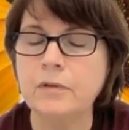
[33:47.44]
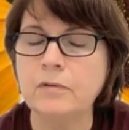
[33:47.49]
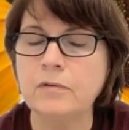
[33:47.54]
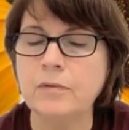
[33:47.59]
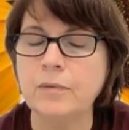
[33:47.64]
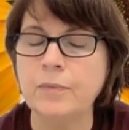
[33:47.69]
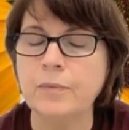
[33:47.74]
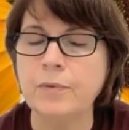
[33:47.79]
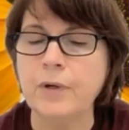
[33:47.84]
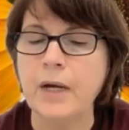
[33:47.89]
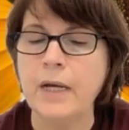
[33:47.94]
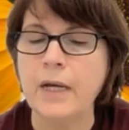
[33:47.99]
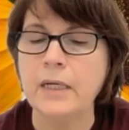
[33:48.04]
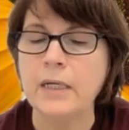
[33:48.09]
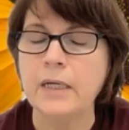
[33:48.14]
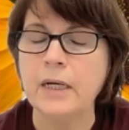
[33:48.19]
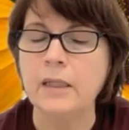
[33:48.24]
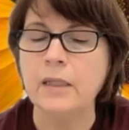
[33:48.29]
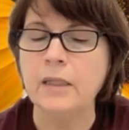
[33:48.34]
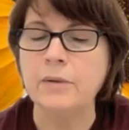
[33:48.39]
of the bright
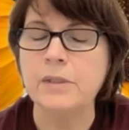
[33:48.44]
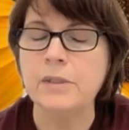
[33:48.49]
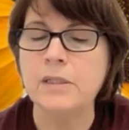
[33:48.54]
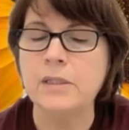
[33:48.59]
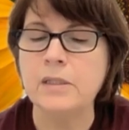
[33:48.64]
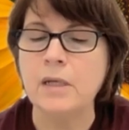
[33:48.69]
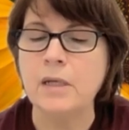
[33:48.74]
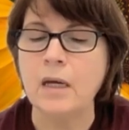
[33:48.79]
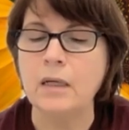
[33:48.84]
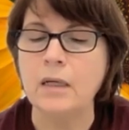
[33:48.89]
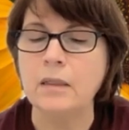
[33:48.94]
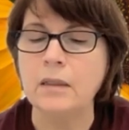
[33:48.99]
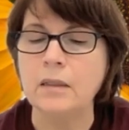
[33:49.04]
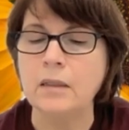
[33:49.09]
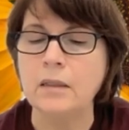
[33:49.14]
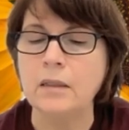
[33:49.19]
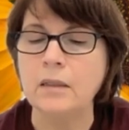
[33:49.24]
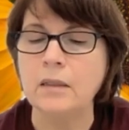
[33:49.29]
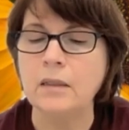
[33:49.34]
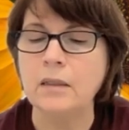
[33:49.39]
yellow
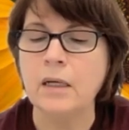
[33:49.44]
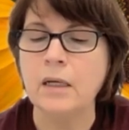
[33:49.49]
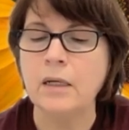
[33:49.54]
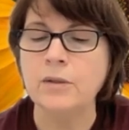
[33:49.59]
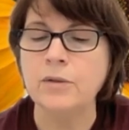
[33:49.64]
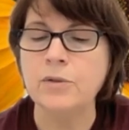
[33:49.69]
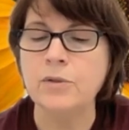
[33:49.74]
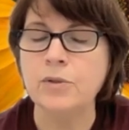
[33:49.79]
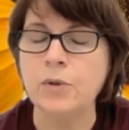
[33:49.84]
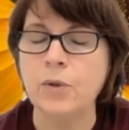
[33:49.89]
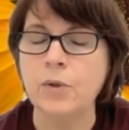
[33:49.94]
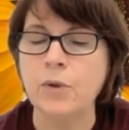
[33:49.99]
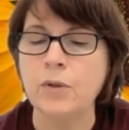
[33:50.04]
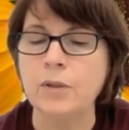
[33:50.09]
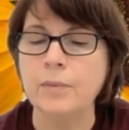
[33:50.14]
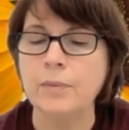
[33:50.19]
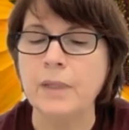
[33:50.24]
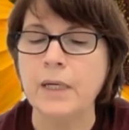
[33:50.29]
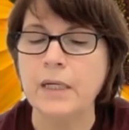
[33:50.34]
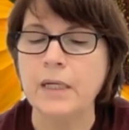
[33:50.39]
sun at your
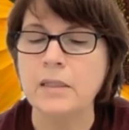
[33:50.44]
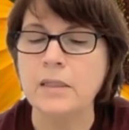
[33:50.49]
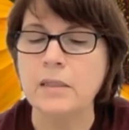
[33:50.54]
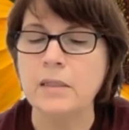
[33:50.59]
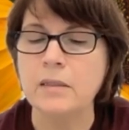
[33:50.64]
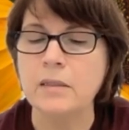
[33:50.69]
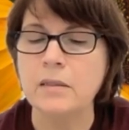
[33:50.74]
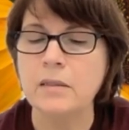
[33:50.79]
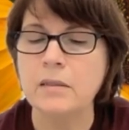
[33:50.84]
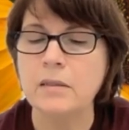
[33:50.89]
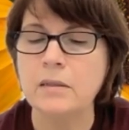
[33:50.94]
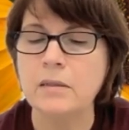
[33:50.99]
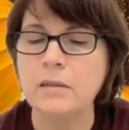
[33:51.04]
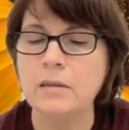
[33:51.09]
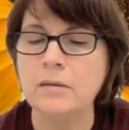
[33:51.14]
solar plexus.